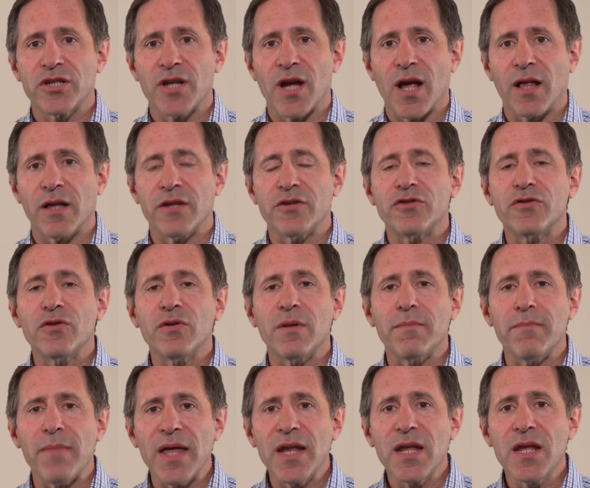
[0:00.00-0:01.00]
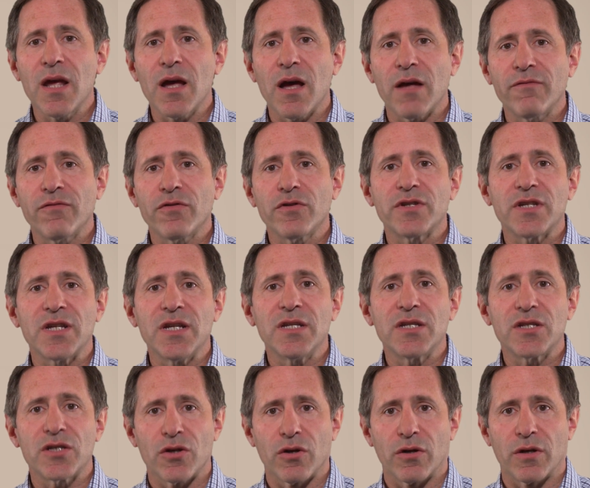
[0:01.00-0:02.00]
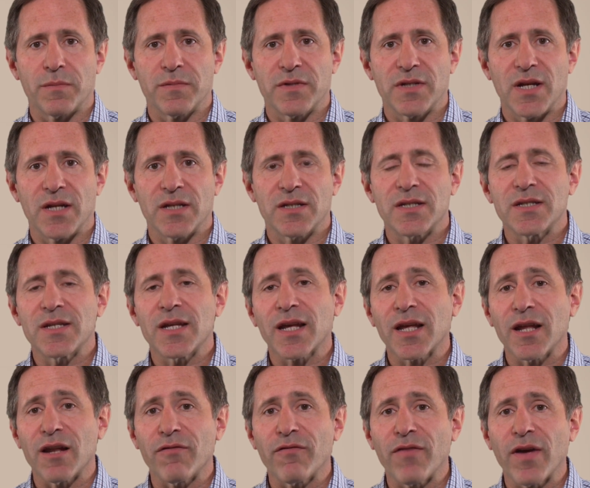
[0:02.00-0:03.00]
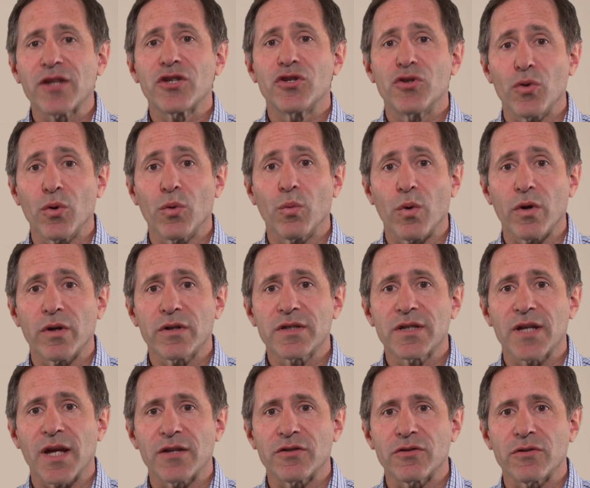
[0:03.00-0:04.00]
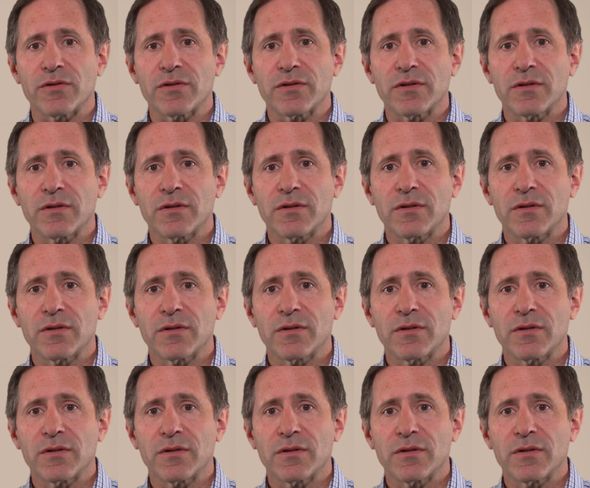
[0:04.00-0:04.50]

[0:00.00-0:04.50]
challenge due to many unforeseen circumstances that can affect your work schedules.